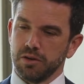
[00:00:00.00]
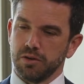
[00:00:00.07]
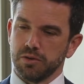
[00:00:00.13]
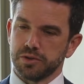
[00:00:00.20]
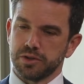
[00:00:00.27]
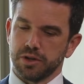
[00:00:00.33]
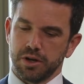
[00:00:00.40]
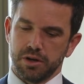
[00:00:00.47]

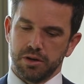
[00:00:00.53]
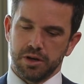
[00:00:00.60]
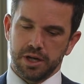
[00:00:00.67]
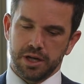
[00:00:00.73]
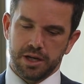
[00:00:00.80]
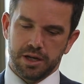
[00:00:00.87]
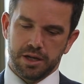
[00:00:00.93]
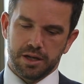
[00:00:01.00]
Also
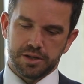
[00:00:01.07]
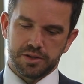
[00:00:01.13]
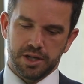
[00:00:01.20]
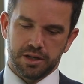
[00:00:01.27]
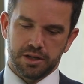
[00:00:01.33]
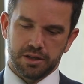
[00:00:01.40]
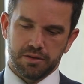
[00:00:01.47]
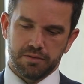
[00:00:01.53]
a
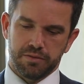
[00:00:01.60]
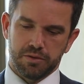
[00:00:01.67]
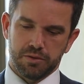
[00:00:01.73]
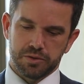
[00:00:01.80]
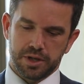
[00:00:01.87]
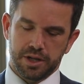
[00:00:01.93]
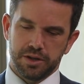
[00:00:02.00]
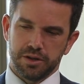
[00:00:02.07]
sector that
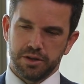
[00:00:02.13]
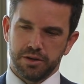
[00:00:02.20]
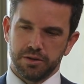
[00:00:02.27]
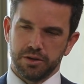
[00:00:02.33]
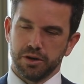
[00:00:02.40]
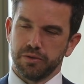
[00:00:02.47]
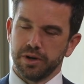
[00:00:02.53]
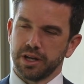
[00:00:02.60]
falls under your